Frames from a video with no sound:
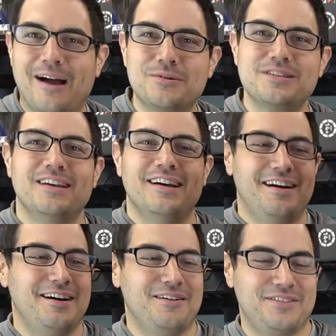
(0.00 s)
out
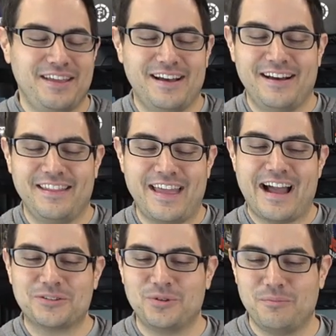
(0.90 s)
of the
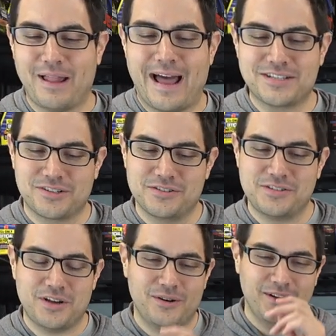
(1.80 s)
actual blaster.
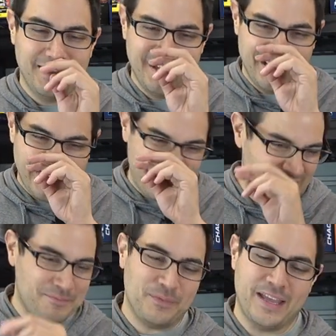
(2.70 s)
So
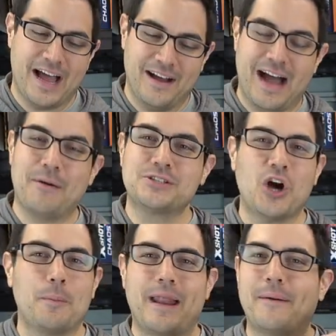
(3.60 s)
I was
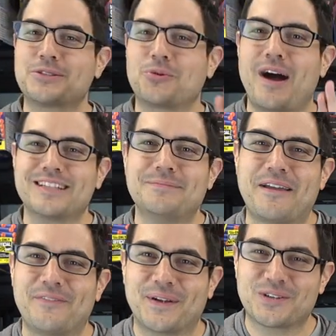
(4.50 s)
hoping, I was crossing
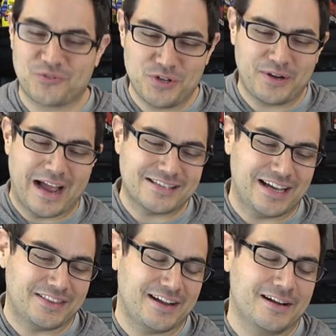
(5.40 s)
my fingers for you guys
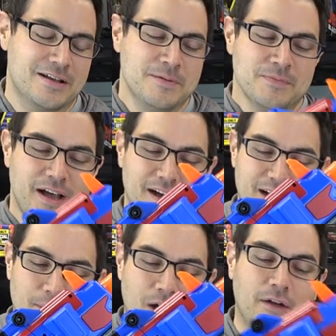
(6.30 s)
out there
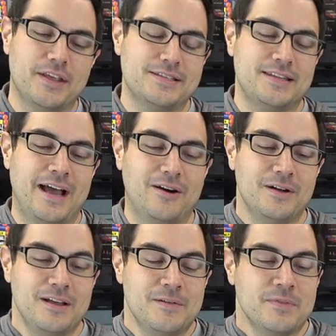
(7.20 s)
on this. Now,
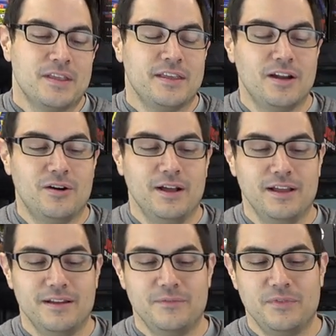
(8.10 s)
you know,
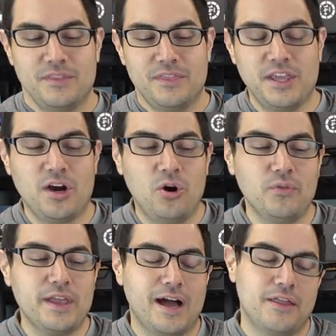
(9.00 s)
the
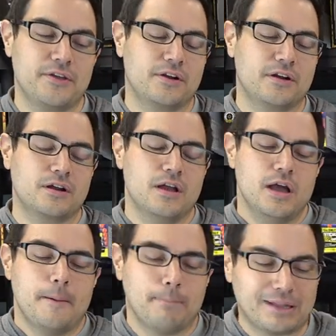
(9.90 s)
only other
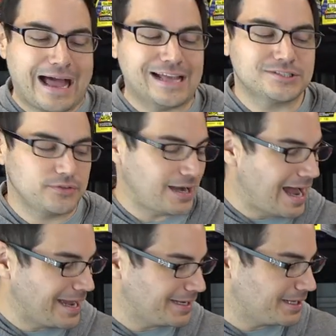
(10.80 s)
blaster that
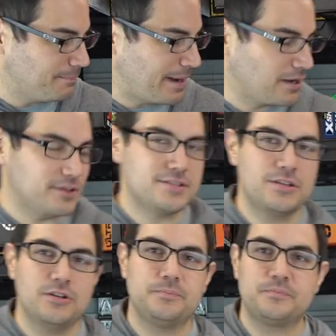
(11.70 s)
I can compare this
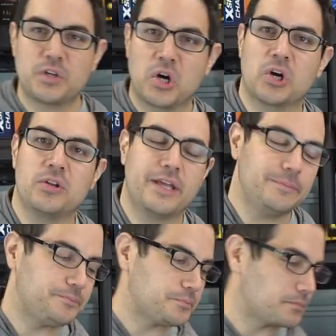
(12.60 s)
to
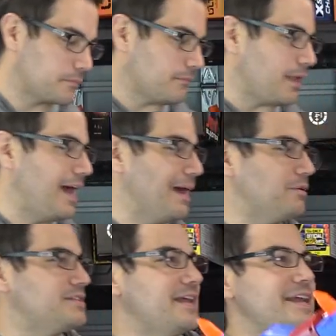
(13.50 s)
currently, I
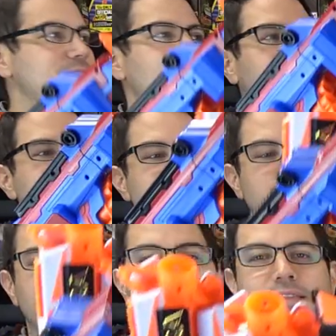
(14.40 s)
would say, is probably
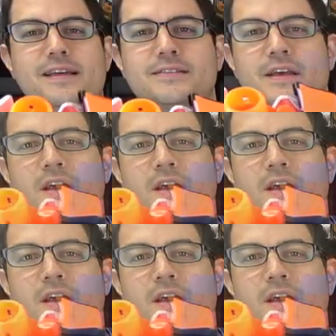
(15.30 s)
something like this,